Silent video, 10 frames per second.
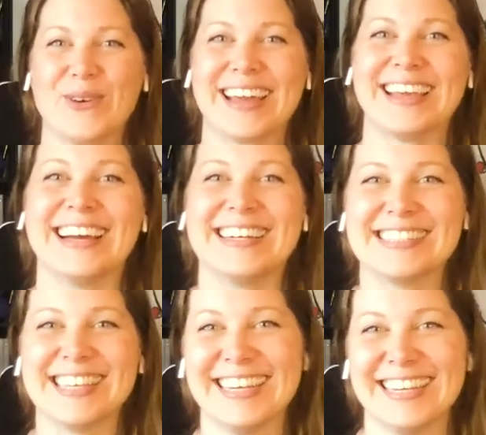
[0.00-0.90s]
Okay. Yes.
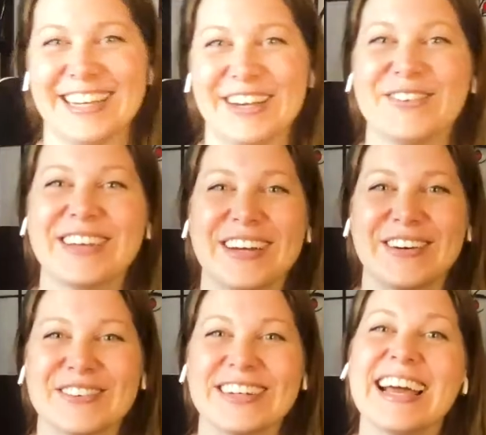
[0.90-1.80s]
Here we
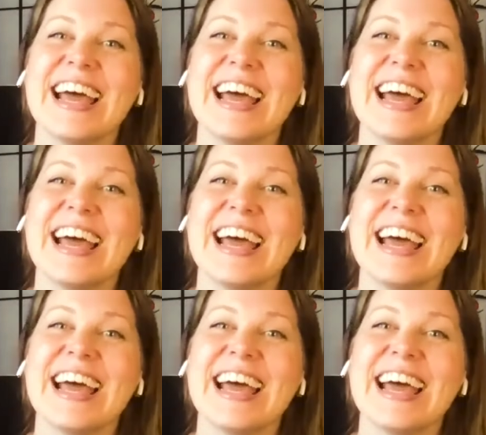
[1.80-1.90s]
go.